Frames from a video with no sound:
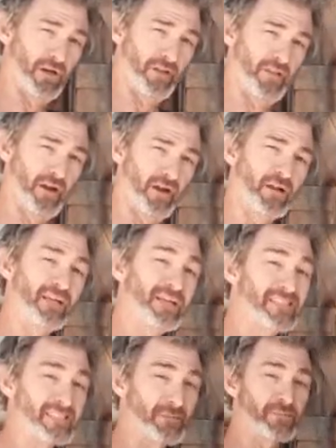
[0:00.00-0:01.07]
it in there.
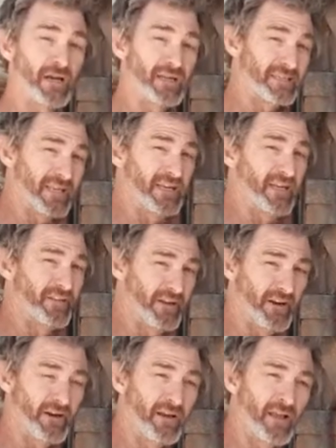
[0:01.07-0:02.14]
Sometimes I get it in
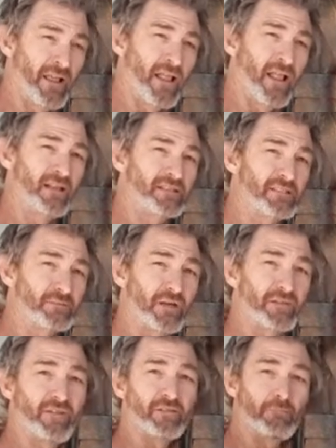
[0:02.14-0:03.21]
there, and
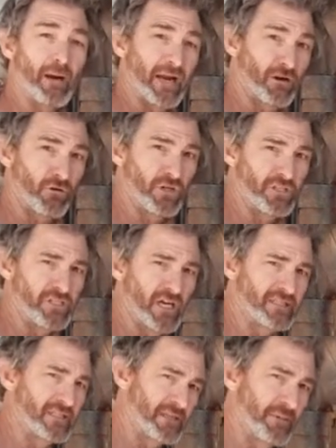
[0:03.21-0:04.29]
sometimes I have to micro
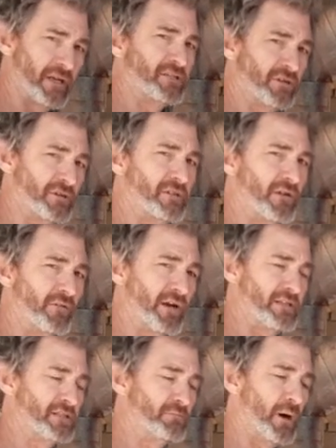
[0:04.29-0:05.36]
adjust it to make sure it's in the
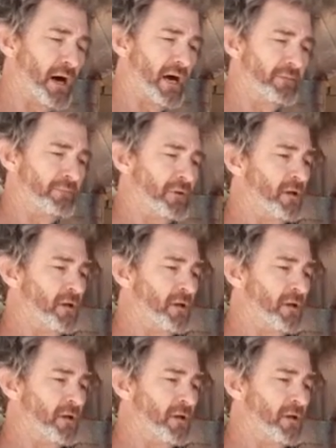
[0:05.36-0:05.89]
right spot.